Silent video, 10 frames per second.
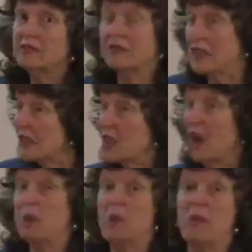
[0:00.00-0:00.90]
this
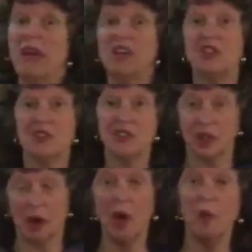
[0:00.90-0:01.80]
time he manages
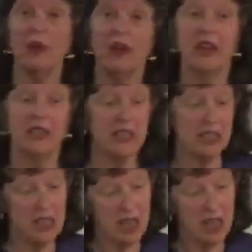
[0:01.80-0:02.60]
to open it,